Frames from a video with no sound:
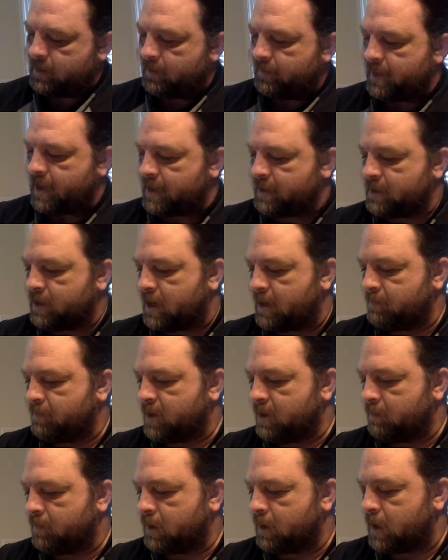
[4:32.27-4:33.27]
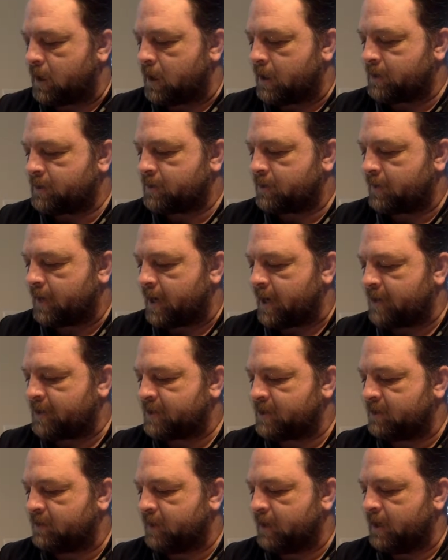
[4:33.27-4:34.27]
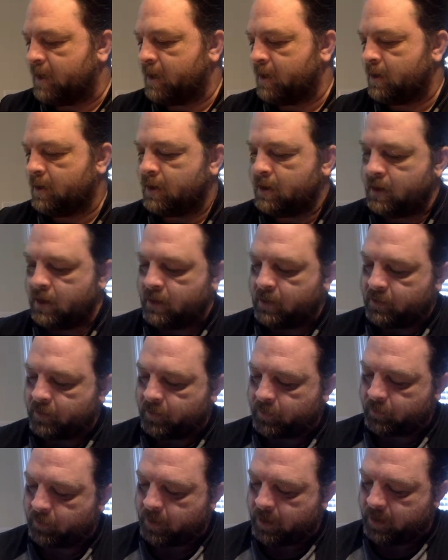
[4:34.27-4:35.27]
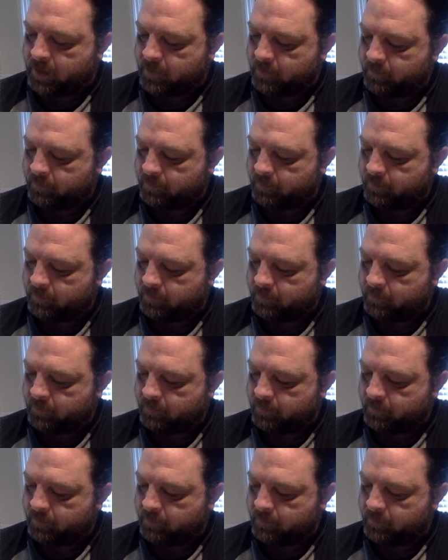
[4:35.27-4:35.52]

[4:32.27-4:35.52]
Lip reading: that top number also has to be 3.